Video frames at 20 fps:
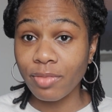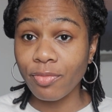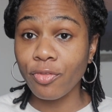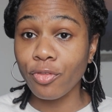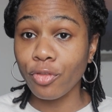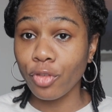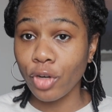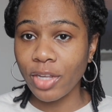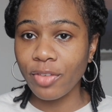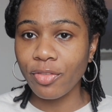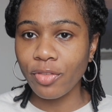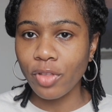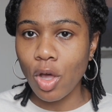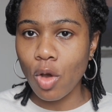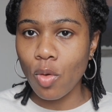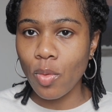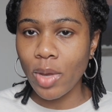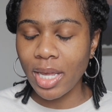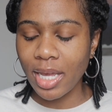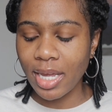free
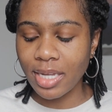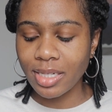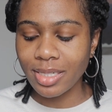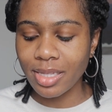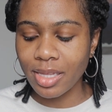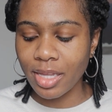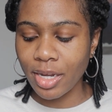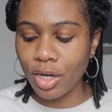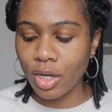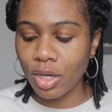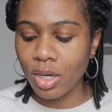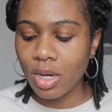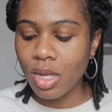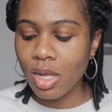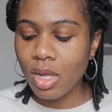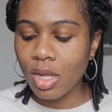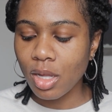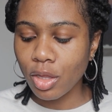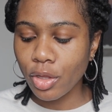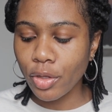flowing into their
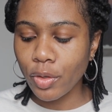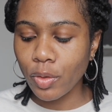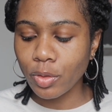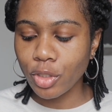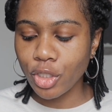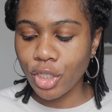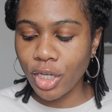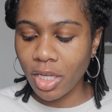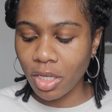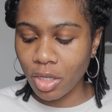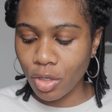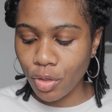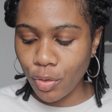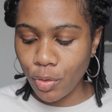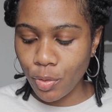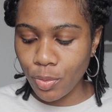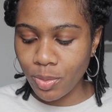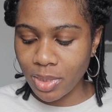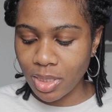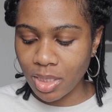little chicken
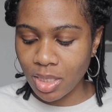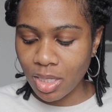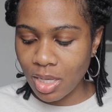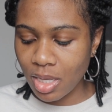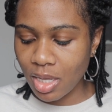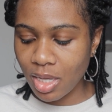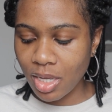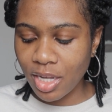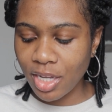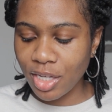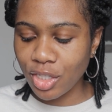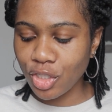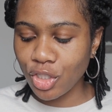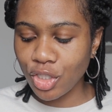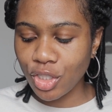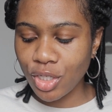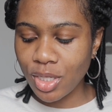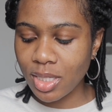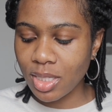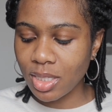coops, it's
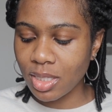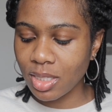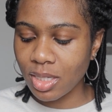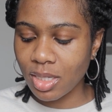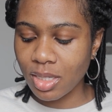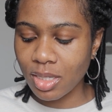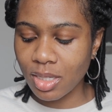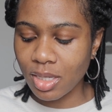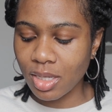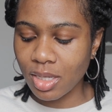just,